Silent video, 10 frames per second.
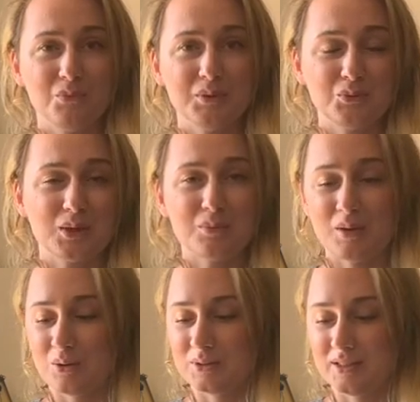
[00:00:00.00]
But what
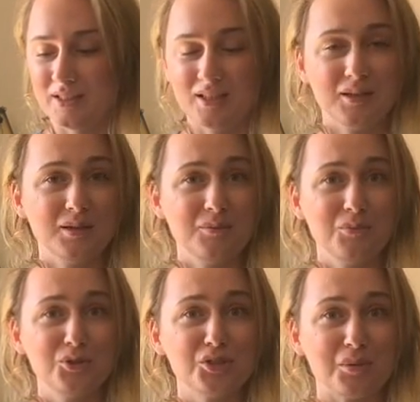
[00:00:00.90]
about the
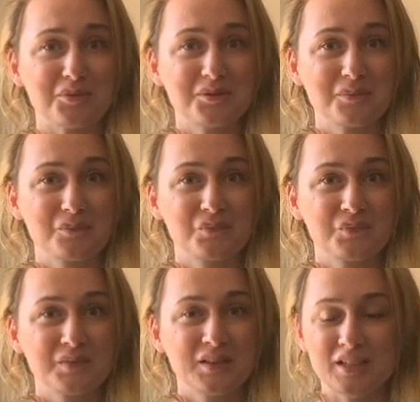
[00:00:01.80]
push-ups?
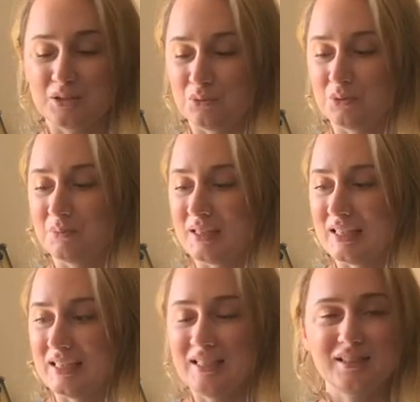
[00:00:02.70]
It would be
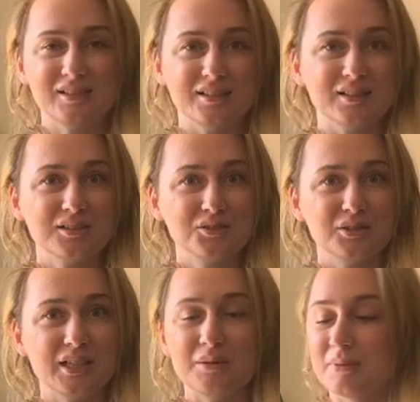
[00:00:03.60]
easier to
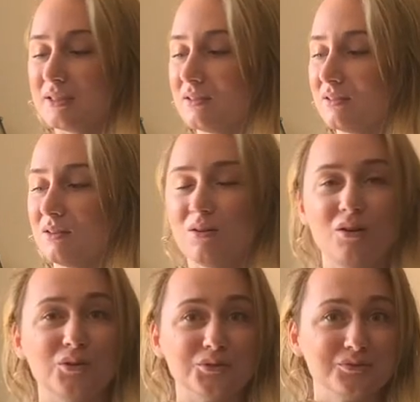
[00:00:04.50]
keep it
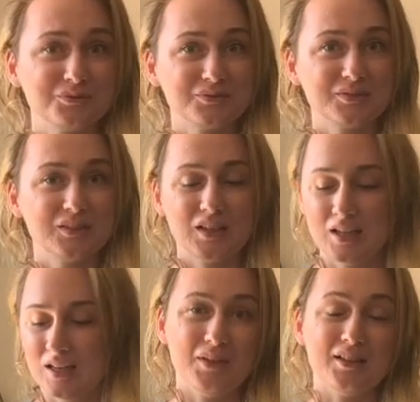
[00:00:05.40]
on.
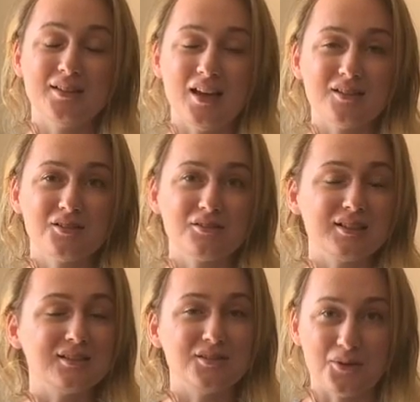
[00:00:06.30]
And the answer
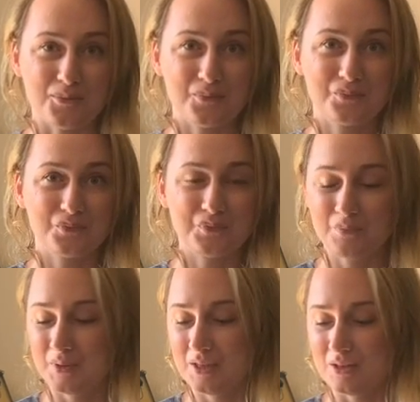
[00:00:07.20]
is no,
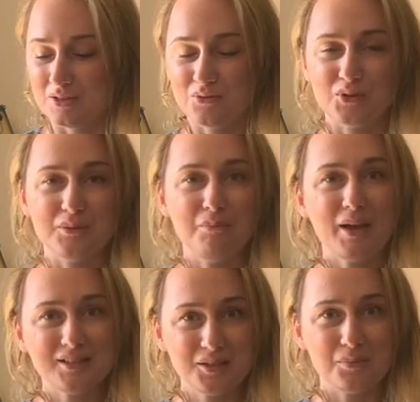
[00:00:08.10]
because for the
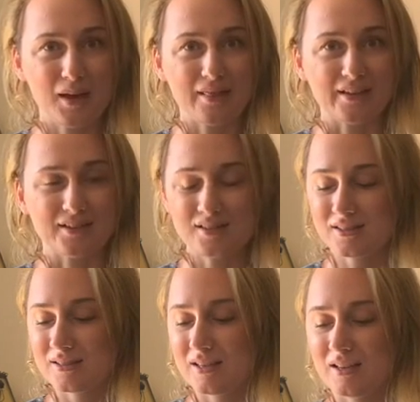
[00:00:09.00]
better
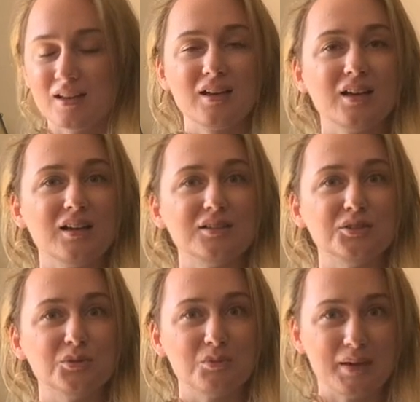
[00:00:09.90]
balance,
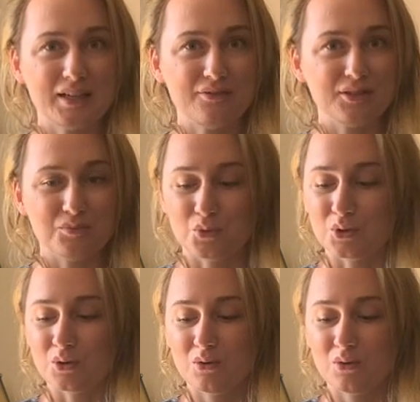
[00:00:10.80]
you will benefit more